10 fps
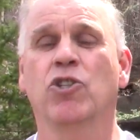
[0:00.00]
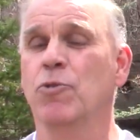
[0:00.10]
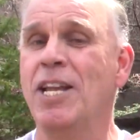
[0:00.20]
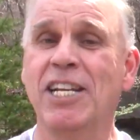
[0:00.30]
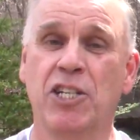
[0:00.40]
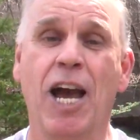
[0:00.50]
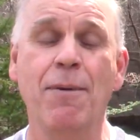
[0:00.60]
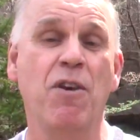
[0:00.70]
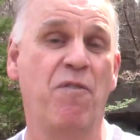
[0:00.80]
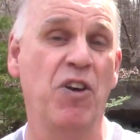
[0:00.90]
So next
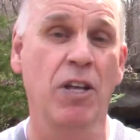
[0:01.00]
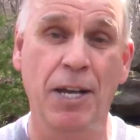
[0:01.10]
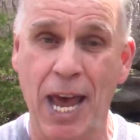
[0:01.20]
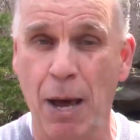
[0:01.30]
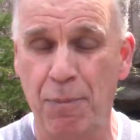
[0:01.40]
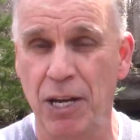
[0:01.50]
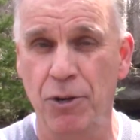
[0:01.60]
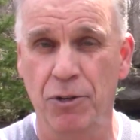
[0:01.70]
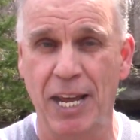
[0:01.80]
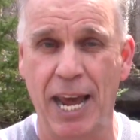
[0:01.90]
time you feel unhappy in
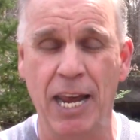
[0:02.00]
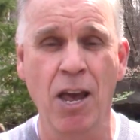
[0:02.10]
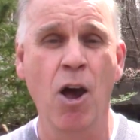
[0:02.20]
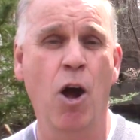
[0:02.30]
your day,